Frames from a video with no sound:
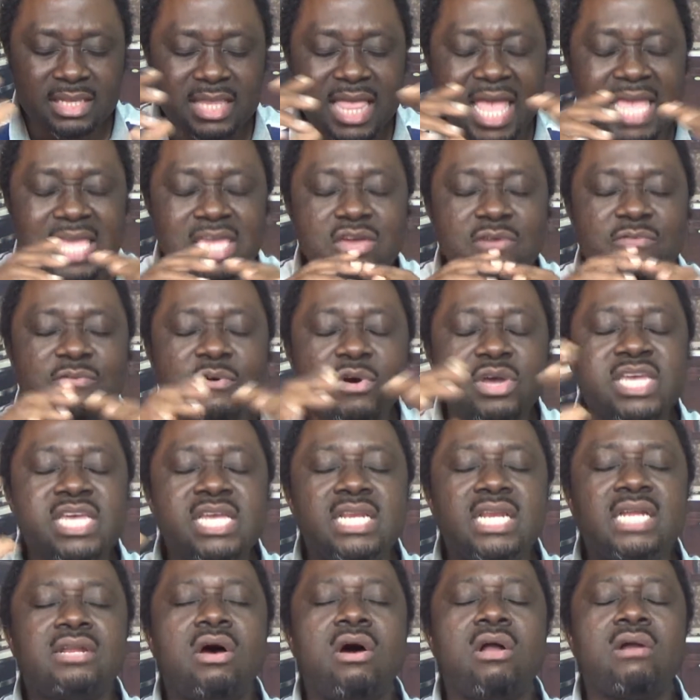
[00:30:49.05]
Thank you for
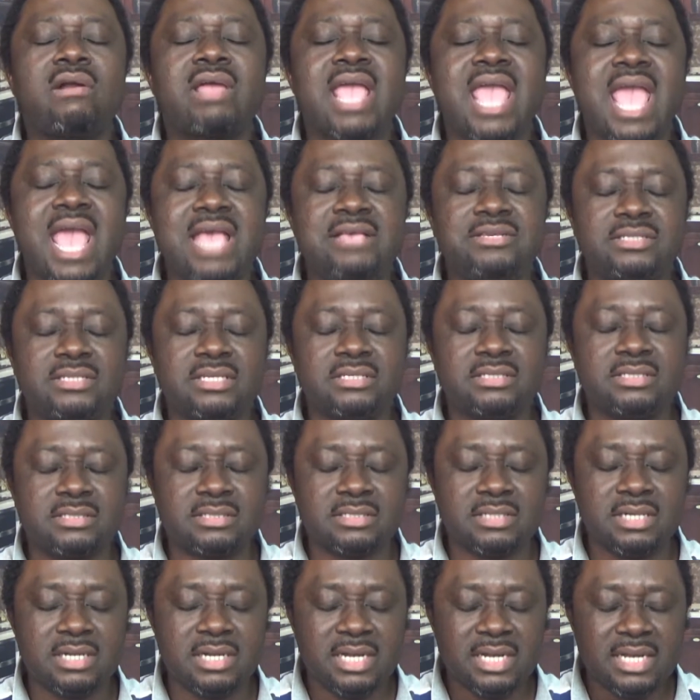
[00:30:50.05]
healing all
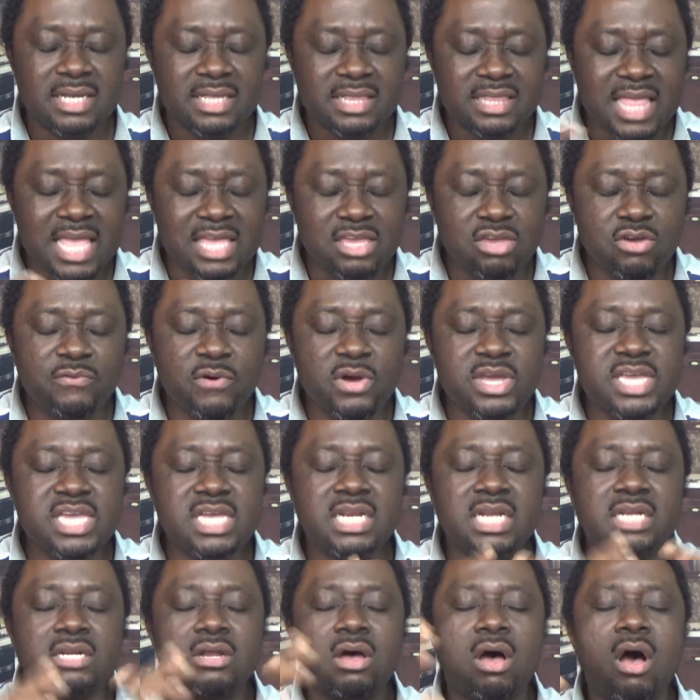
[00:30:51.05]
cancers. Thank you for
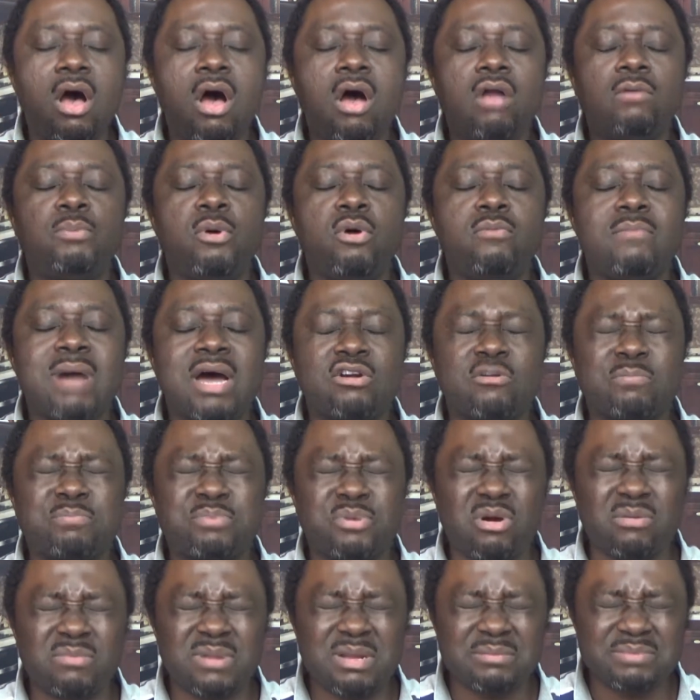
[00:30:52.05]
healing all bone
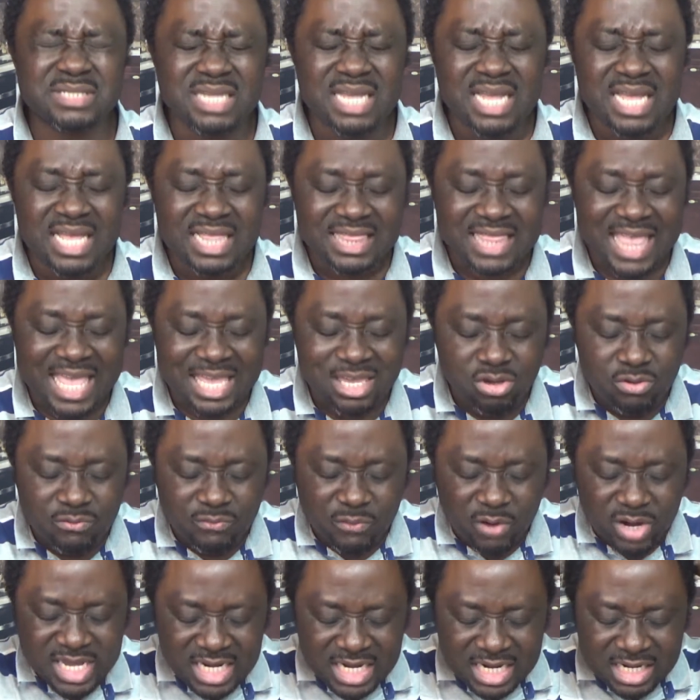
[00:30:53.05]
marrow problems. Thank
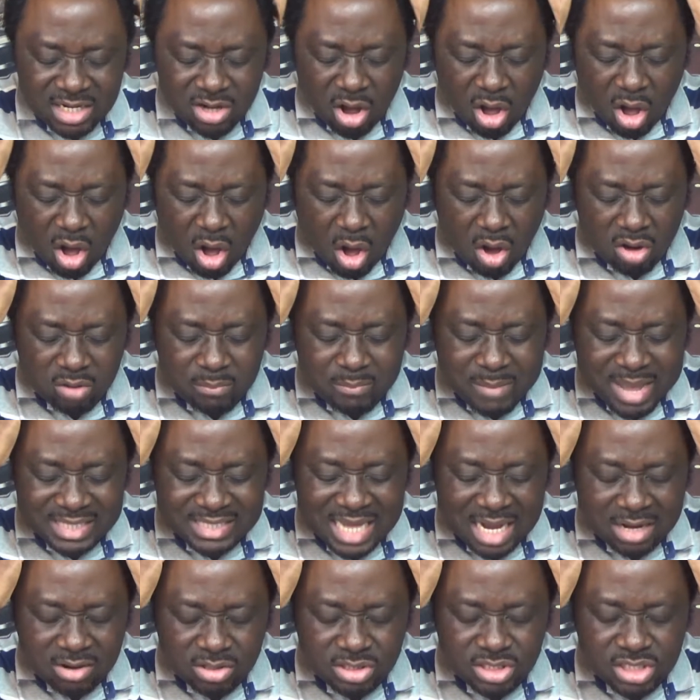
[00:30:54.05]
you for healing all
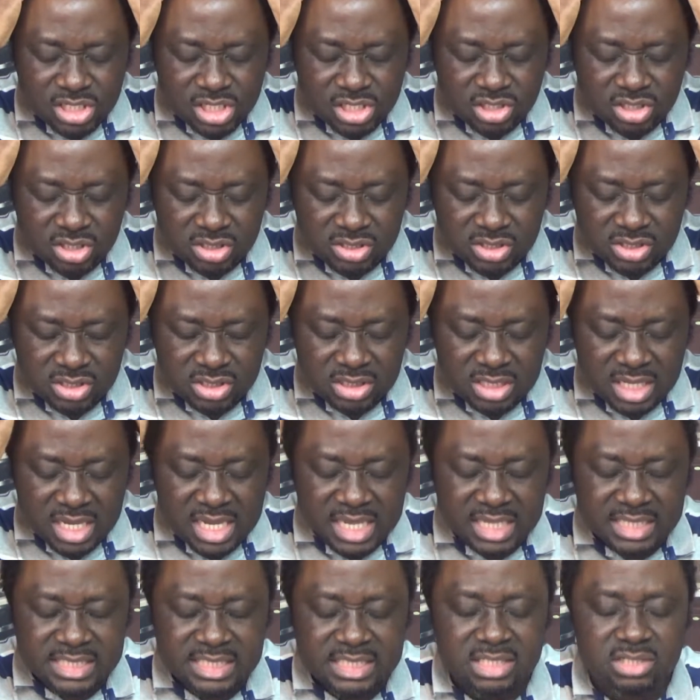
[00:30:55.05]
mental conditions.
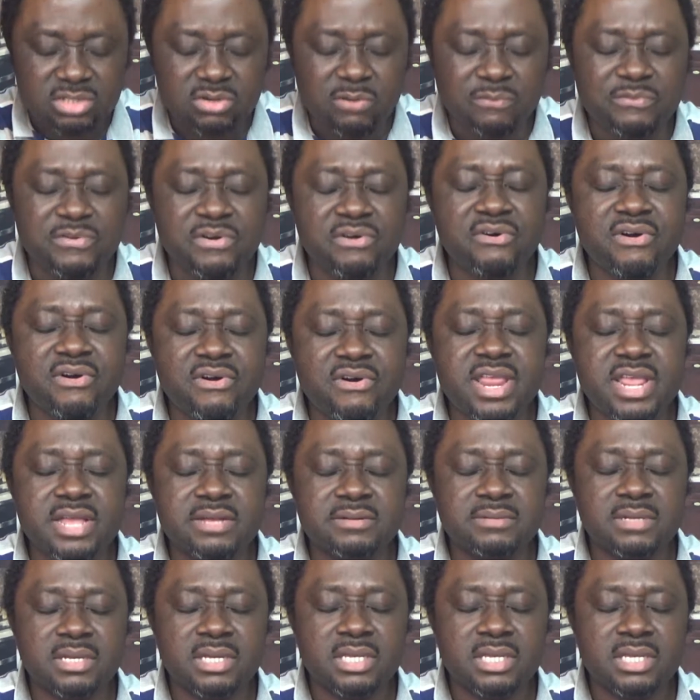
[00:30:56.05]
Schizophrenia.